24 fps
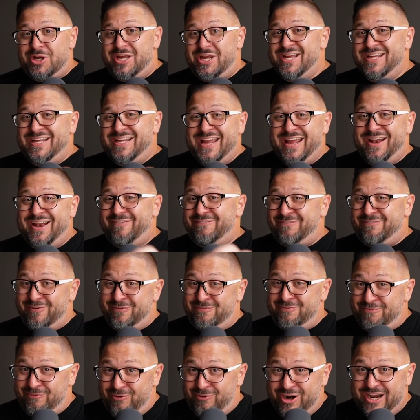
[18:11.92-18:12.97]
can get it for
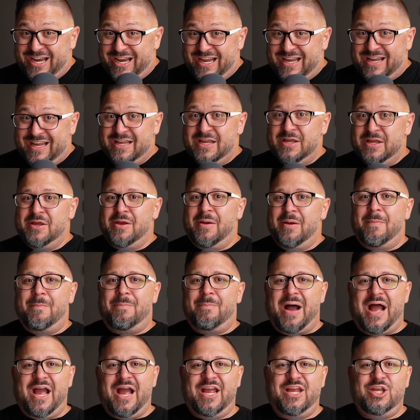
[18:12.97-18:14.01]
free
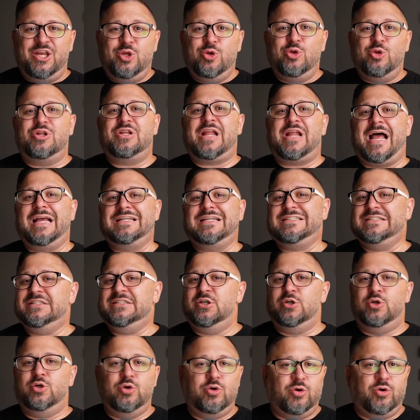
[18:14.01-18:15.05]
by utilizing the
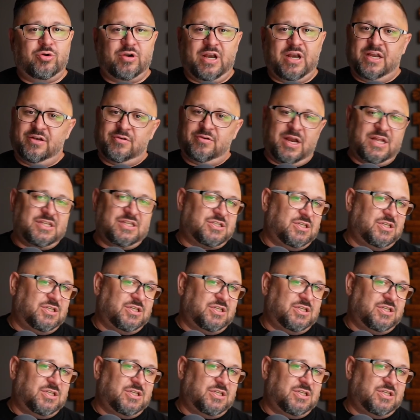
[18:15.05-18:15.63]
Google grant, right?